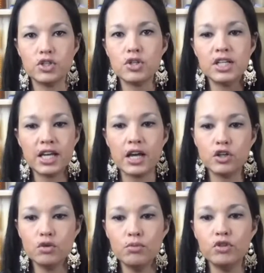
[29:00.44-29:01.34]
to get
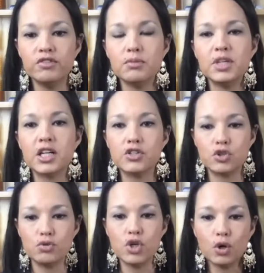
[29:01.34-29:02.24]
you moving, because you
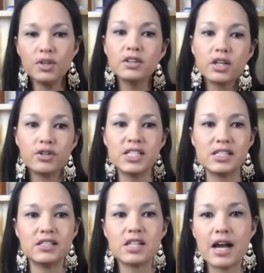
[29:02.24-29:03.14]
know that there is
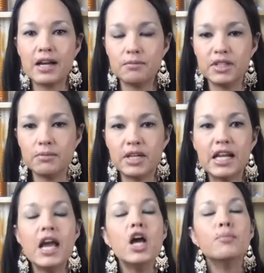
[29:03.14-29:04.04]
a time limit.
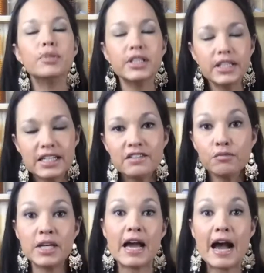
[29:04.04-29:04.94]
Believe
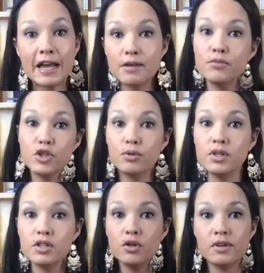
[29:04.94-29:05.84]
me, I am
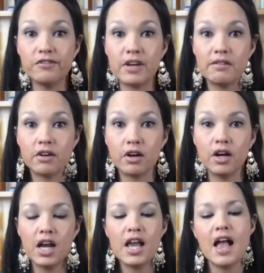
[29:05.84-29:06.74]
doing you a favor.
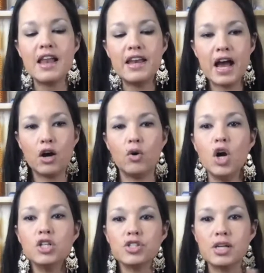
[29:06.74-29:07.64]
Now,
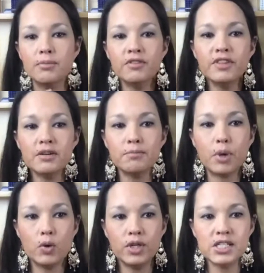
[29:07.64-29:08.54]
some of the
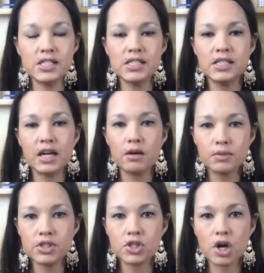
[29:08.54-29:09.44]
bonuses that I
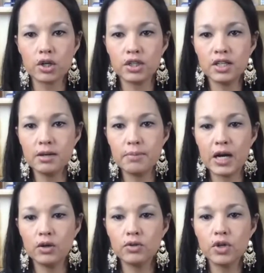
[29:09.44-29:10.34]
was talking
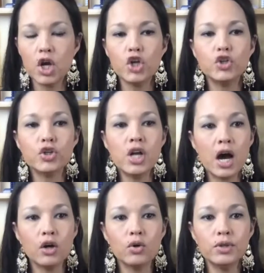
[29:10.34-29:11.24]
about, you're
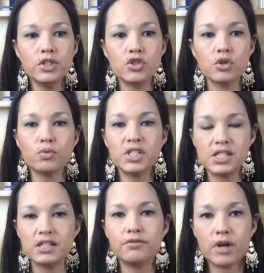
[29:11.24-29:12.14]
not going to
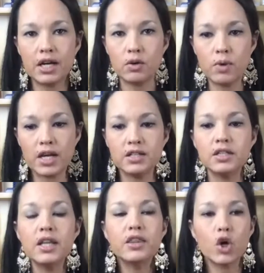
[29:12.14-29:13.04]
receive right away.
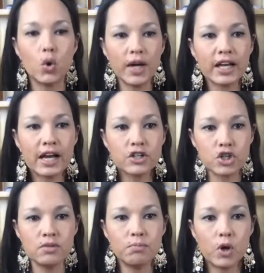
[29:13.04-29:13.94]
The quick
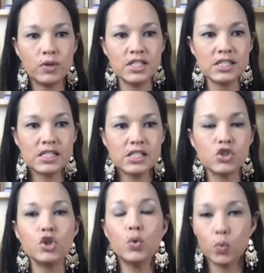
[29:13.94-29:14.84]
action bonuses
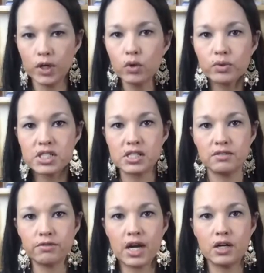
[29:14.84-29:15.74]
you will receive
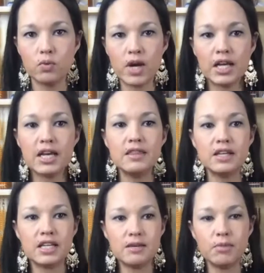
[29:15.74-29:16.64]
right away in the
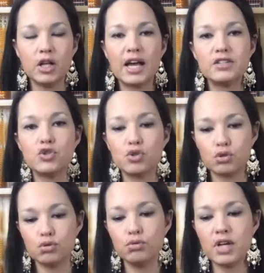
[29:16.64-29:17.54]
email as
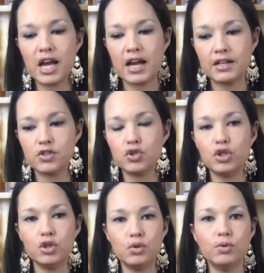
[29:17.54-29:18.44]
soon as
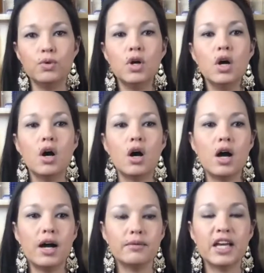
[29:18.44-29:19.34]
you
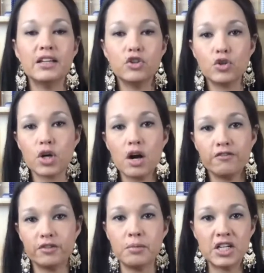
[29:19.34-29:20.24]
get your
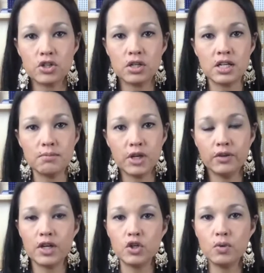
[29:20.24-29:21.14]
confirmation email
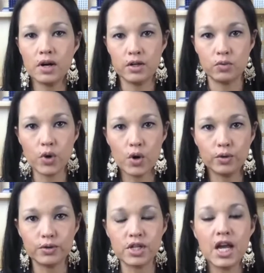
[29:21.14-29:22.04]
that you are
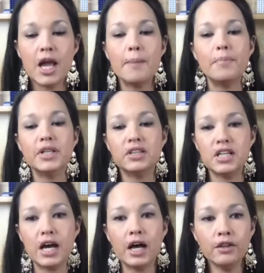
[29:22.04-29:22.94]
enrolled. But the
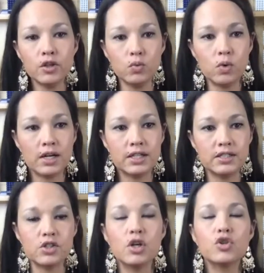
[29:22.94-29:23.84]
other
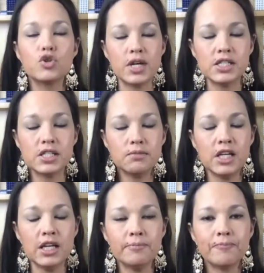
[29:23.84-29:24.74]
ones, trust
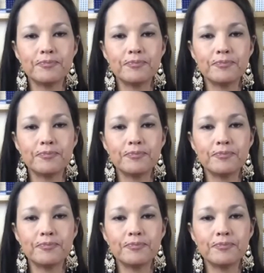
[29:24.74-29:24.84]
me,